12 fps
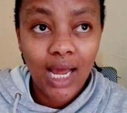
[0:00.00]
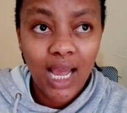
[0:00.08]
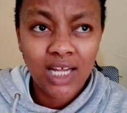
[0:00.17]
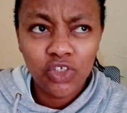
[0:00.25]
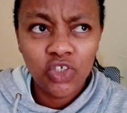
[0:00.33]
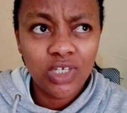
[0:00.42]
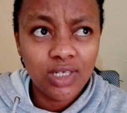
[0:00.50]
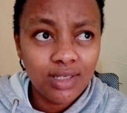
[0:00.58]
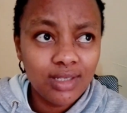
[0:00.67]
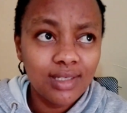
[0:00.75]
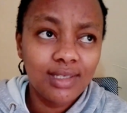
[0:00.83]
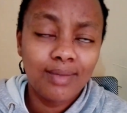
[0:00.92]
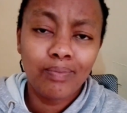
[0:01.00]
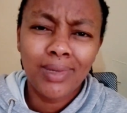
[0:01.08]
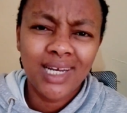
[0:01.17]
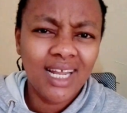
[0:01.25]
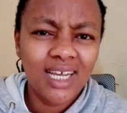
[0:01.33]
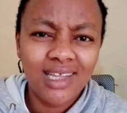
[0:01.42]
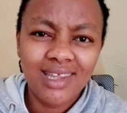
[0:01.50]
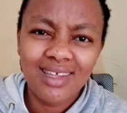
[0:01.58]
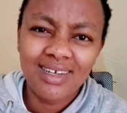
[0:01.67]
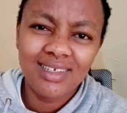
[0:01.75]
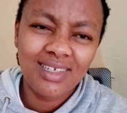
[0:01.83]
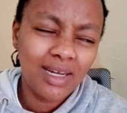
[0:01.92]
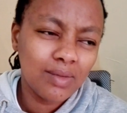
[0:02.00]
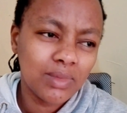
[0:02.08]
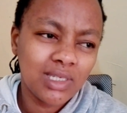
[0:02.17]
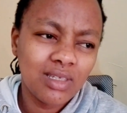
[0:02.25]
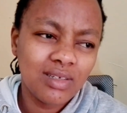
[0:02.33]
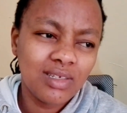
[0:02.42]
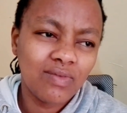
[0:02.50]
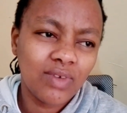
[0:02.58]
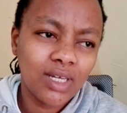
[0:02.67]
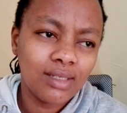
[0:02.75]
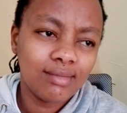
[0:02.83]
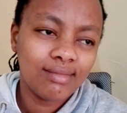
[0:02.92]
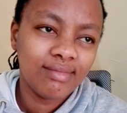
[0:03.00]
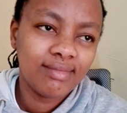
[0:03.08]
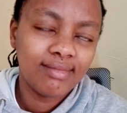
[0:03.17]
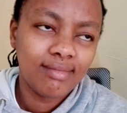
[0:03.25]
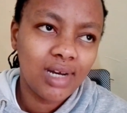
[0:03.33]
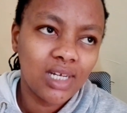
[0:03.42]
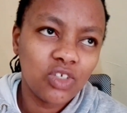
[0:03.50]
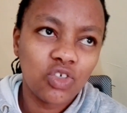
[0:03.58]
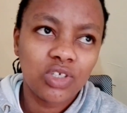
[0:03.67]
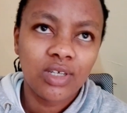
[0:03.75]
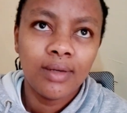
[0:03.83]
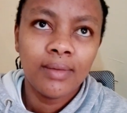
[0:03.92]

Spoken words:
I had chills, but like 3 times, not even much.